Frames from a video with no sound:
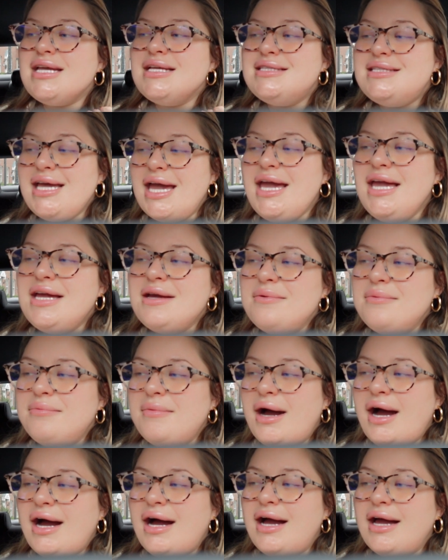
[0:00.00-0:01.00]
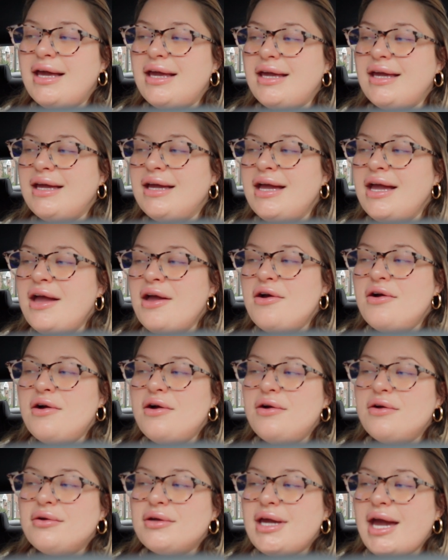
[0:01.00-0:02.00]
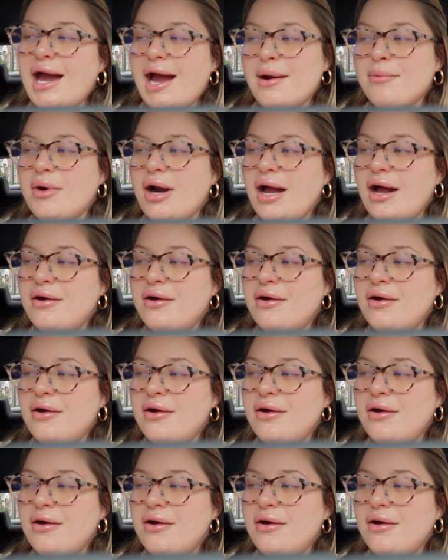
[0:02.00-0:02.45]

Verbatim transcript: take my camera